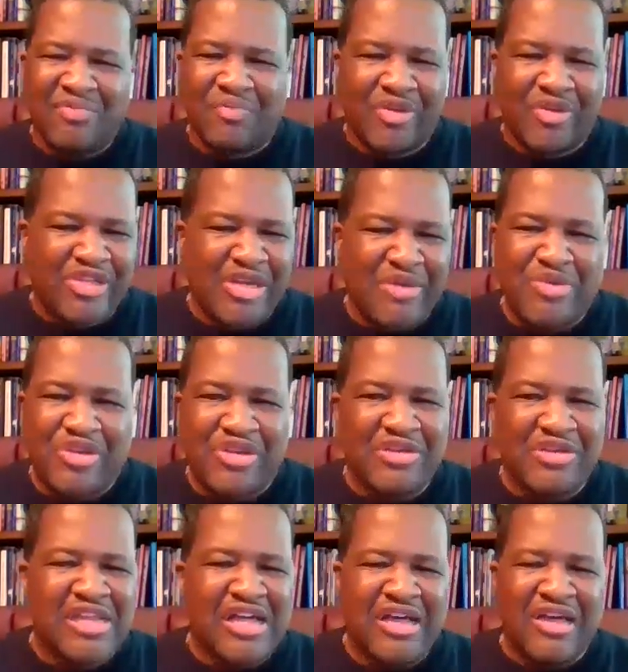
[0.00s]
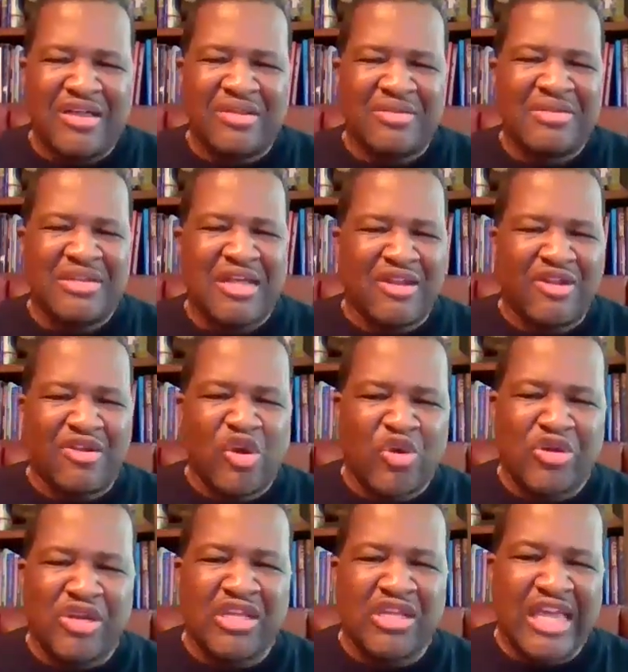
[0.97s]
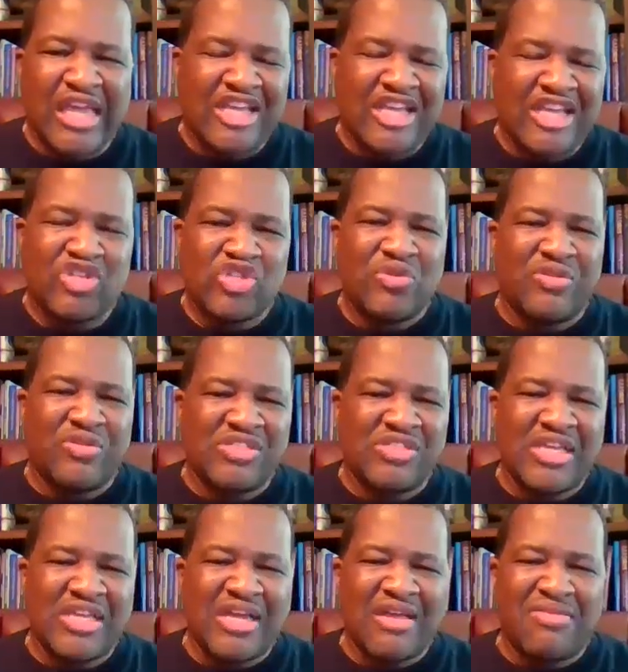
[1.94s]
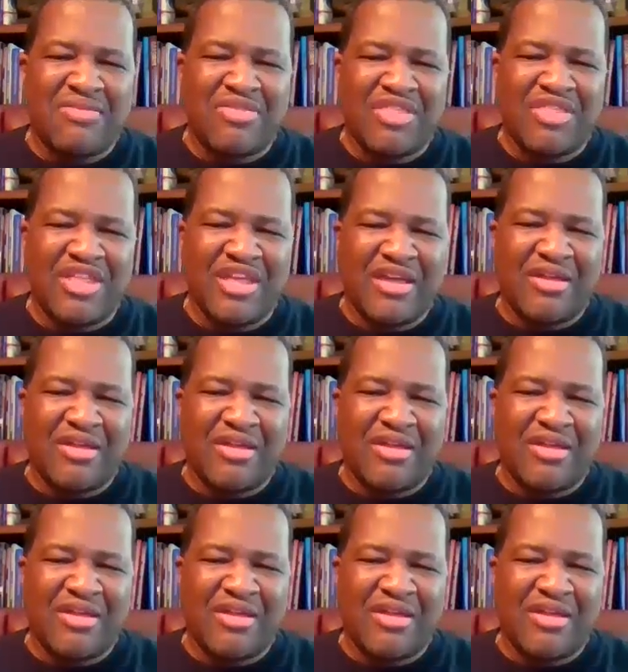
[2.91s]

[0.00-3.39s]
multi-million dollar earning agents do the same thing,